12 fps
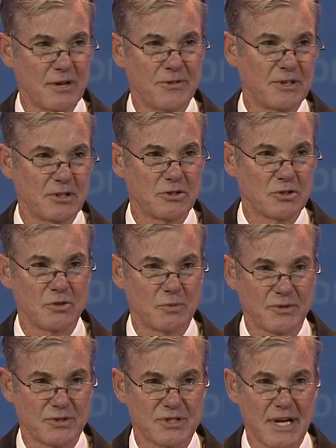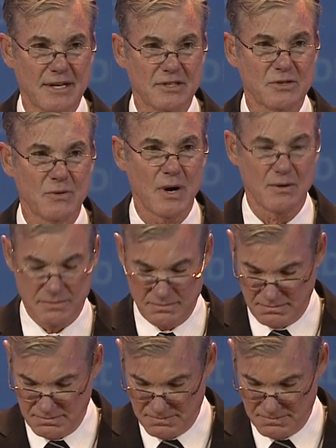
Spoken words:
nothing to do with the status quo.